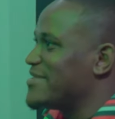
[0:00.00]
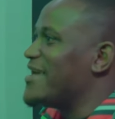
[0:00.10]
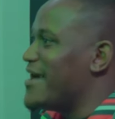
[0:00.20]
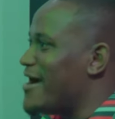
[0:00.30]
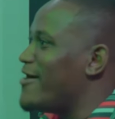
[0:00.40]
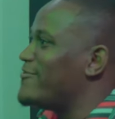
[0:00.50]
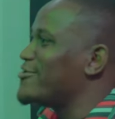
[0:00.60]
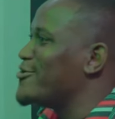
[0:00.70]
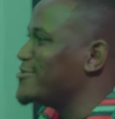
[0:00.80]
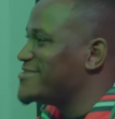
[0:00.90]
Yeah.
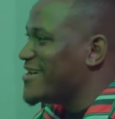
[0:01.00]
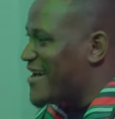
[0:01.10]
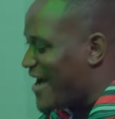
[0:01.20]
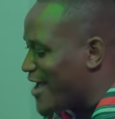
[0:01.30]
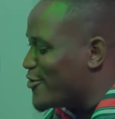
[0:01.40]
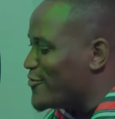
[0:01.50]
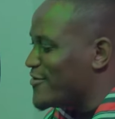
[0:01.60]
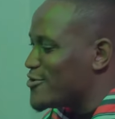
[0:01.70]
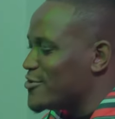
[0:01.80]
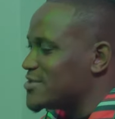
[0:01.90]
Overload. Overload.
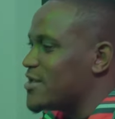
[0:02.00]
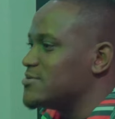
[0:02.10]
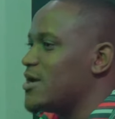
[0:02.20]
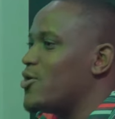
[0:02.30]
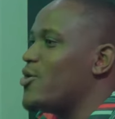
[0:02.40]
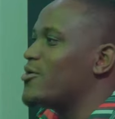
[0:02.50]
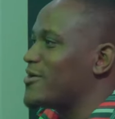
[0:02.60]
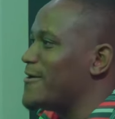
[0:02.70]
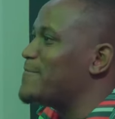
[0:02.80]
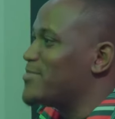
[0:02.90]
Ah, I Ah, dog,
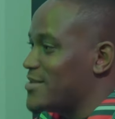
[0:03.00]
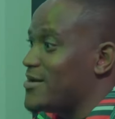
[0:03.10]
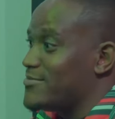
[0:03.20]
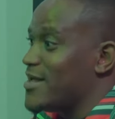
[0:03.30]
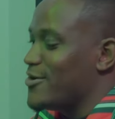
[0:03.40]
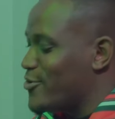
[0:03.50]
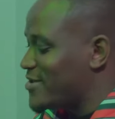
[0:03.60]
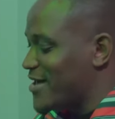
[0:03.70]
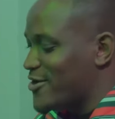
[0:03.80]
that shit is sick, like, dog.